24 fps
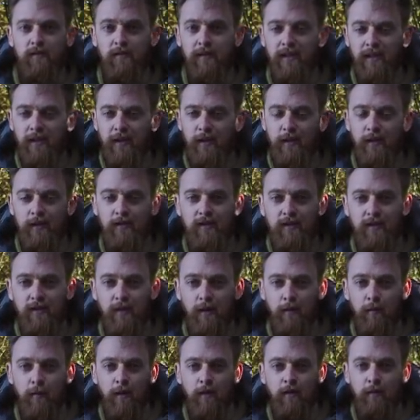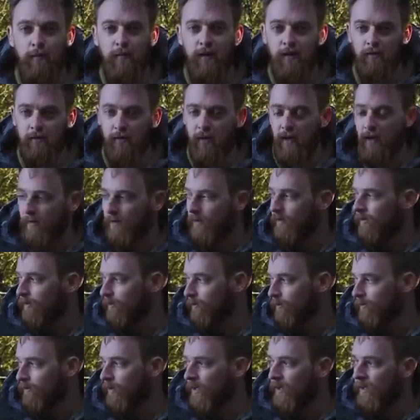it looks a much better area
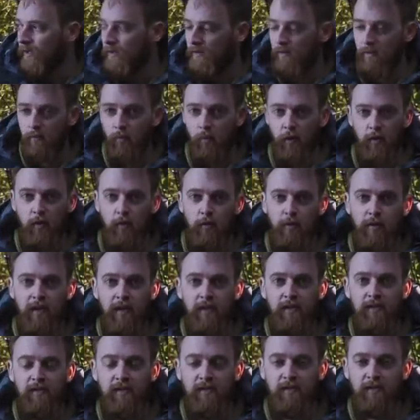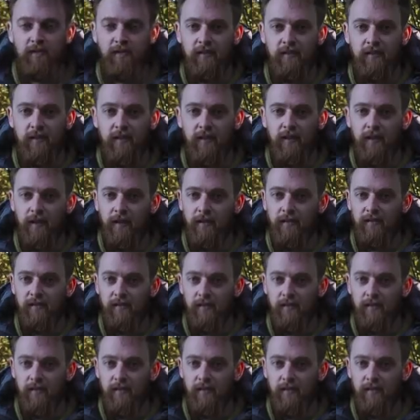than where I placed it, just in the edge.